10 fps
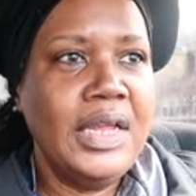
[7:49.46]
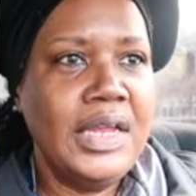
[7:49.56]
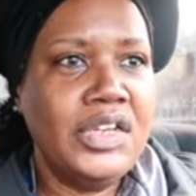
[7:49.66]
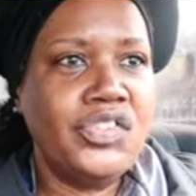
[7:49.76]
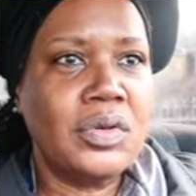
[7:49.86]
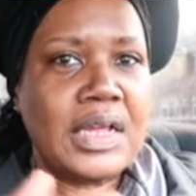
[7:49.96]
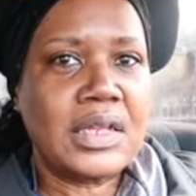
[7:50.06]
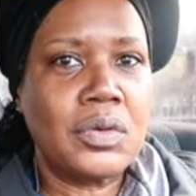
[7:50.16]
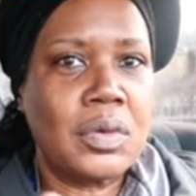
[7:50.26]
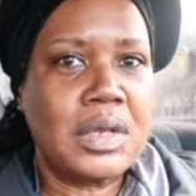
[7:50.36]
and do
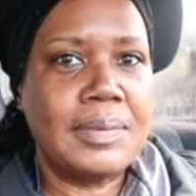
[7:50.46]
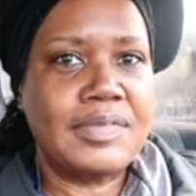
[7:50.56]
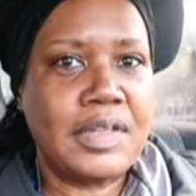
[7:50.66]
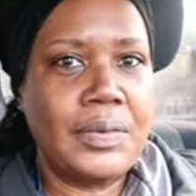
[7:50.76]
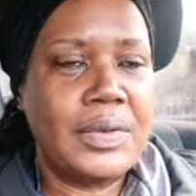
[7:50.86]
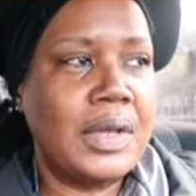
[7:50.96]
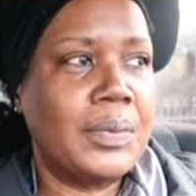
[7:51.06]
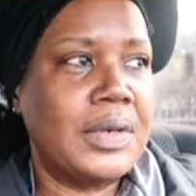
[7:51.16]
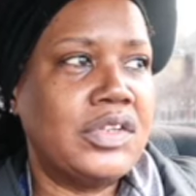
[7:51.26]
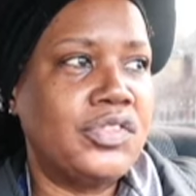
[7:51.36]
like little clips here and there
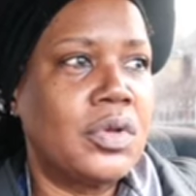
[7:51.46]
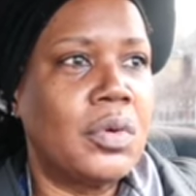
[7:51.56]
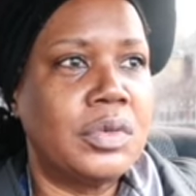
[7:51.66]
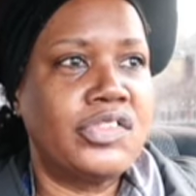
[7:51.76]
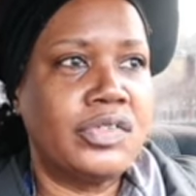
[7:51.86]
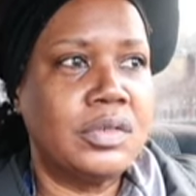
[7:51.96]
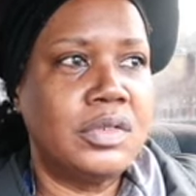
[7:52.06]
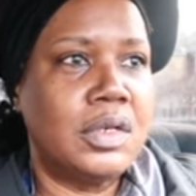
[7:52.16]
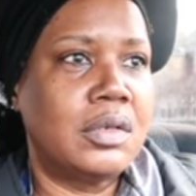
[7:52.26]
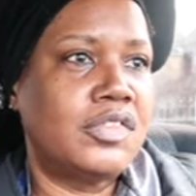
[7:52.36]
when I do go into,
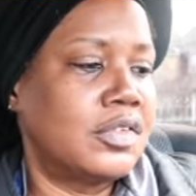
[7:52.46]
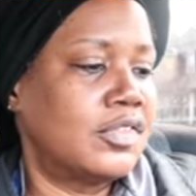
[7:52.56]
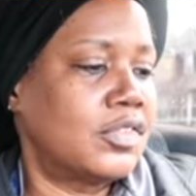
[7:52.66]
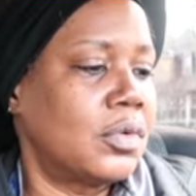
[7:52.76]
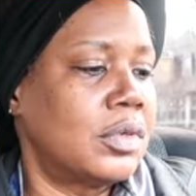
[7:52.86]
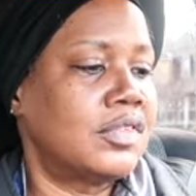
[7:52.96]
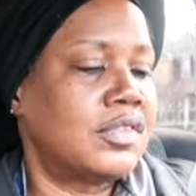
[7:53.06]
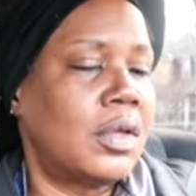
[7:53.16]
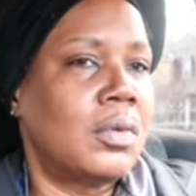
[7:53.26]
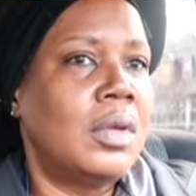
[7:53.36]
you know, to the stores.
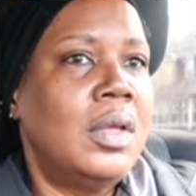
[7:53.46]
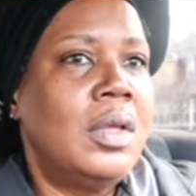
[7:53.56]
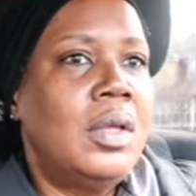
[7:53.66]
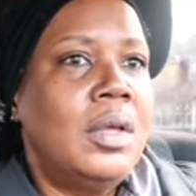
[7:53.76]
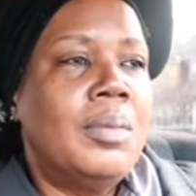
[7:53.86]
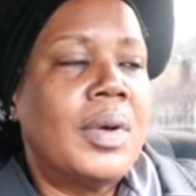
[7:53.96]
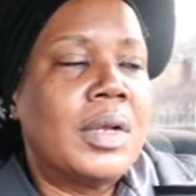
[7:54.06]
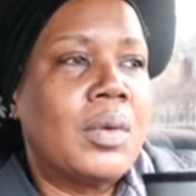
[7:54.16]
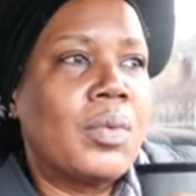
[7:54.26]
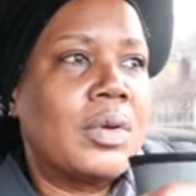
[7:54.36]
So,
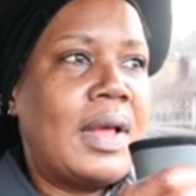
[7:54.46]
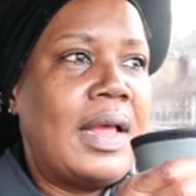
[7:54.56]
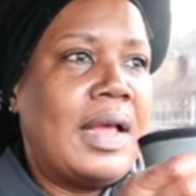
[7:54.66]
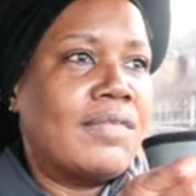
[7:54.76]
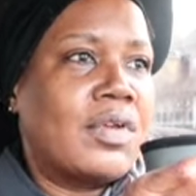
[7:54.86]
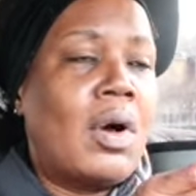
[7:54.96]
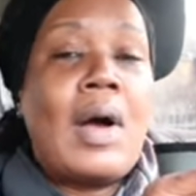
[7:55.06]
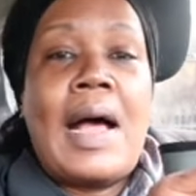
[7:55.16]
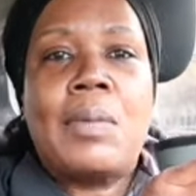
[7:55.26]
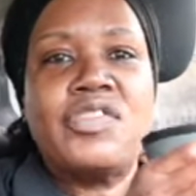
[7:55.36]
but uh, what do I have?
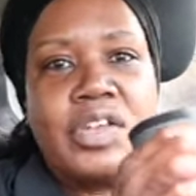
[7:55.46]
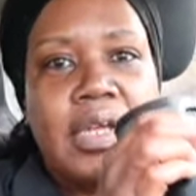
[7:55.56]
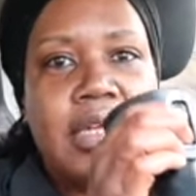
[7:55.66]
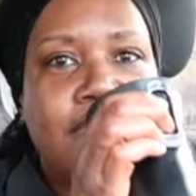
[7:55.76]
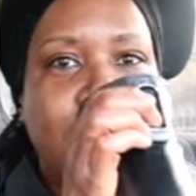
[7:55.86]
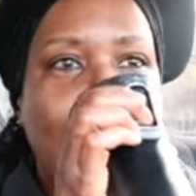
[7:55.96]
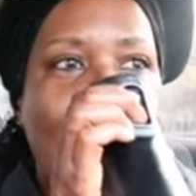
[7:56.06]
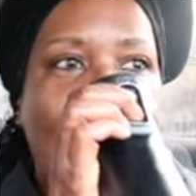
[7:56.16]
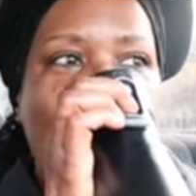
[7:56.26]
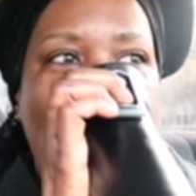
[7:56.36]
Oh, how was your
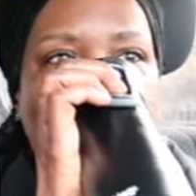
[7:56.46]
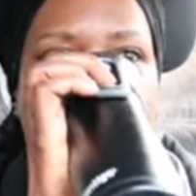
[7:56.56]
Easter?